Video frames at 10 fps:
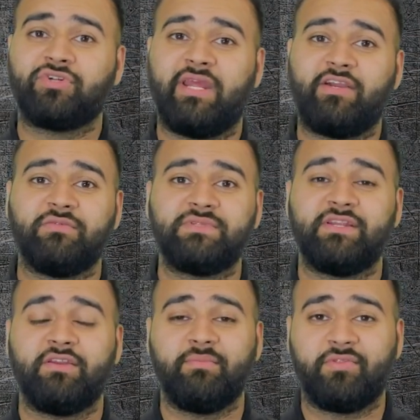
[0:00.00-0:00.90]
trait comes in
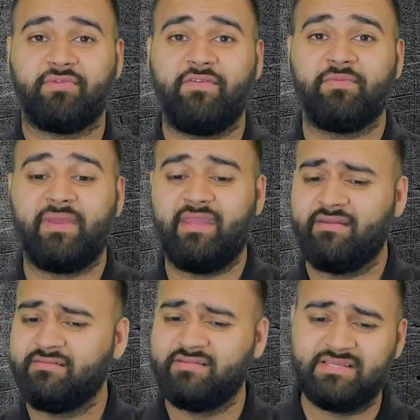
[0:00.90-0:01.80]
at number 3 for me,
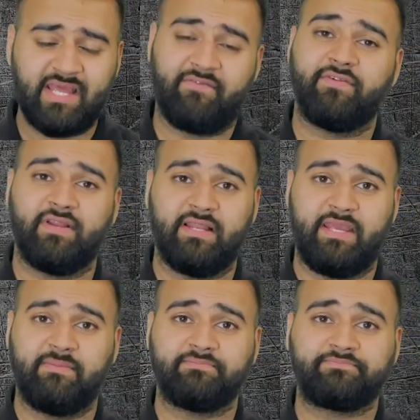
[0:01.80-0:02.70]

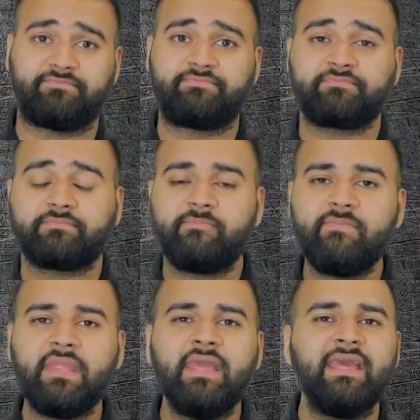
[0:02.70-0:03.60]
definitely.
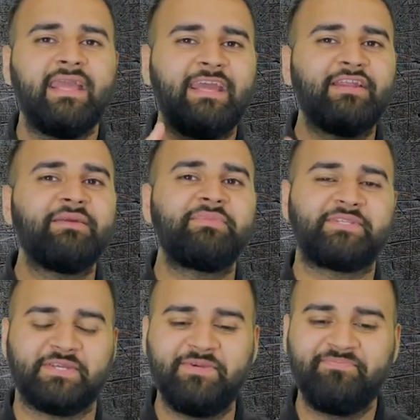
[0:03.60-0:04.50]
In at number
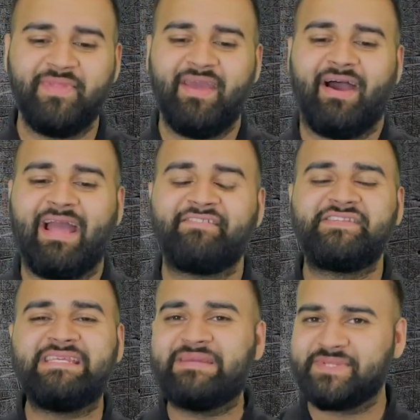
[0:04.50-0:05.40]
2, I have
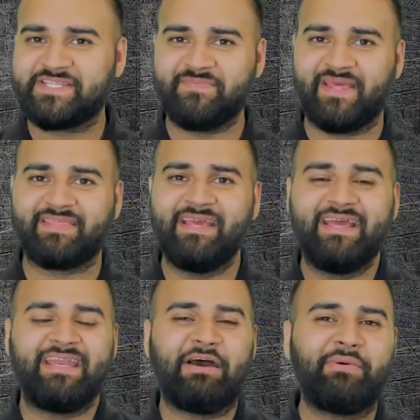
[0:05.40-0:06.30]
Demonsmith.
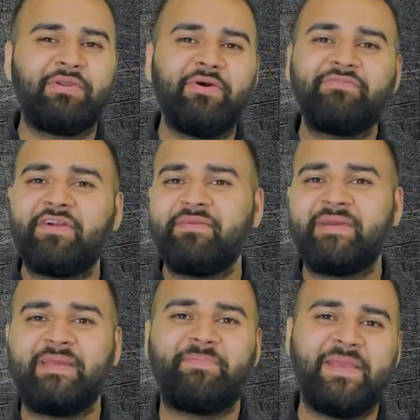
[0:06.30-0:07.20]
Now, I know very
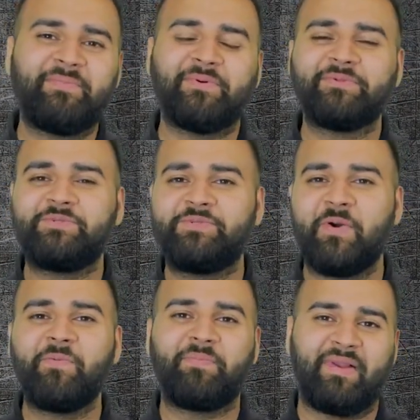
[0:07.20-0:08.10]
many people
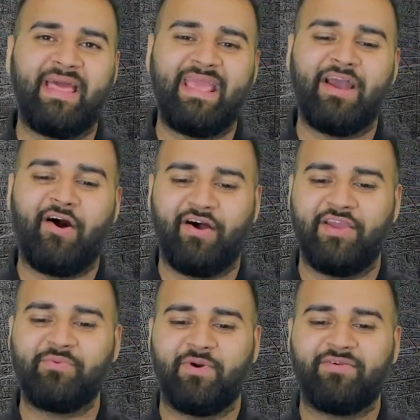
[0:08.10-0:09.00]
don't play
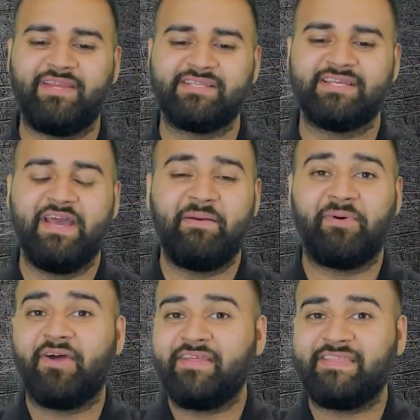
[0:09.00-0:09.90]
Iron Warriors,
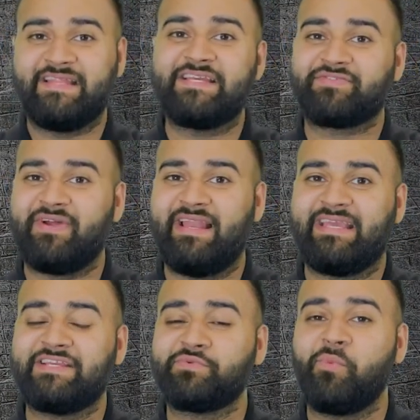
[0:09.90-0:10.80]
but I think this
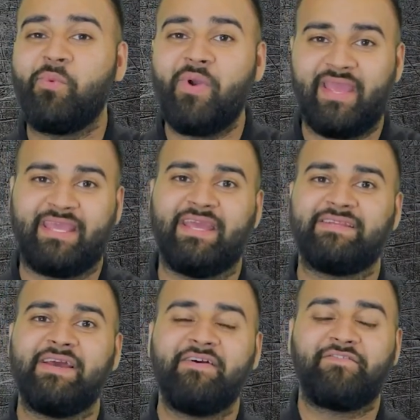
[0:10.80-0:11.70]
relic is
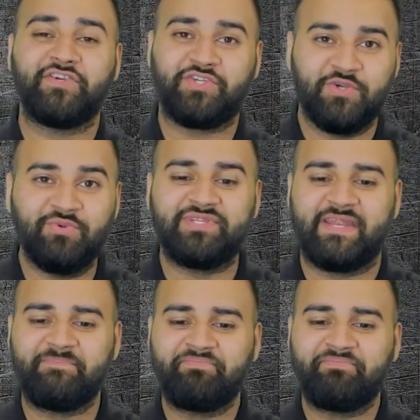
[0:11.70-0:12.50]
wicked for shooting.